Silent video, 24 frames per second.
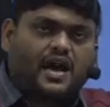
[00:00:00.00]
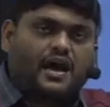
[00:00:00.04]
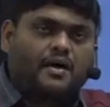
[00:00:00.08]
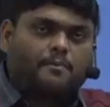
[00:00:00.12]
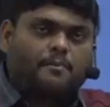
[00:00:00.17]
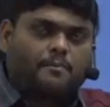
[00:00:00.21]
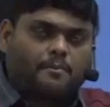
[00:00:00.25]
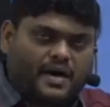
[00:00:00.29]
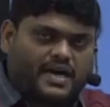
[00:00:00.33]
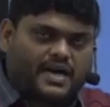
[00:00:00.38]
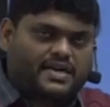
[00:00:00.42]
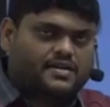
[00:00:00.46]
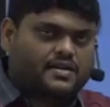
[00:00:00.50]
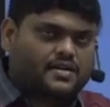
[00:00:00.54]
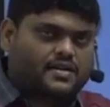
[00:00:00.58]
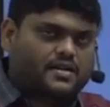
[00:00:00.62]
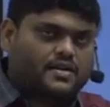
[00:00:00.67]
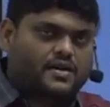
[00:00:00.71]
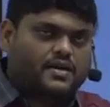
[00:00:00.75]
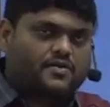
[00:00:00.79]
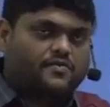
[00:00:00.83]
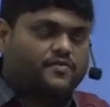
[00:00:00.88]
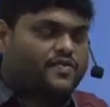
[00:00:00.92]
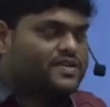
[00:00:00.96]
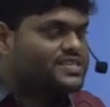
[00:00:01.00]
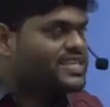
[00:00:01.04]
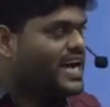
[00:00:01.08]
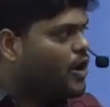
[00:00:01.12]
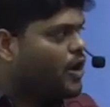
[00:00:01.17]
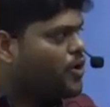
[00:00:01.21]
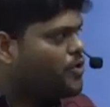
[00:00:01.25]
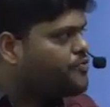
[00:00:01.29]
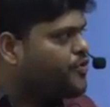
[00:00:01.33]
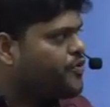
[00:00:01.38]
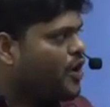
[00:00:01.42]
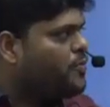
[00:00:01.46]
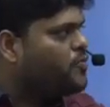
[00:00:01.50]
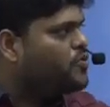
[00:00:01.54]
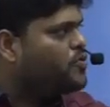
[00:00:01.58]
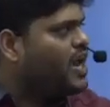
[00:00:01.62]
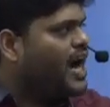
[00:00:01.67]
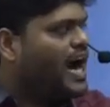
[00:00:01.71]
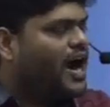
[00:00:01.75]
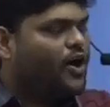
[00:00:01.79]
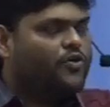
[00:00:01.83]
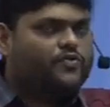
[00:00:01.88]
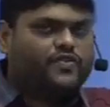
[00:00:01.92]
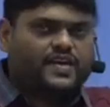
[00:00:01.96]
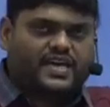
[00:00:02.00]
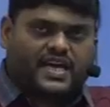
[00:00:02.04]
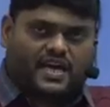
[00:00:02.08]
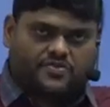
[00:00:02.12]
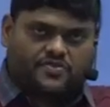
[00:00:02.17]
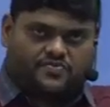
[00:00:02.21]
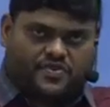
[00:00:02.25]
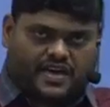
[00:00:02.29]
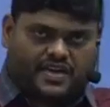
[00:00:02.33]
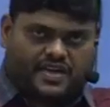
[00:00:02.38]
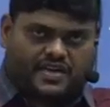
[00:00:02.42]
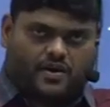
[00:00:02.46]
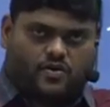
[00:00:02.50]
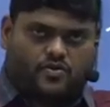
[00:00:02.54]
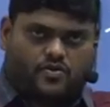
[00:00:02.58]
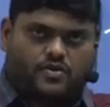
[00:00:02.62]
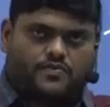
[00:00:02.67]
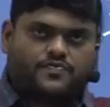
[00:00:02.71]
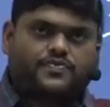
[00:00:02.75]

But without formula, how we can find out?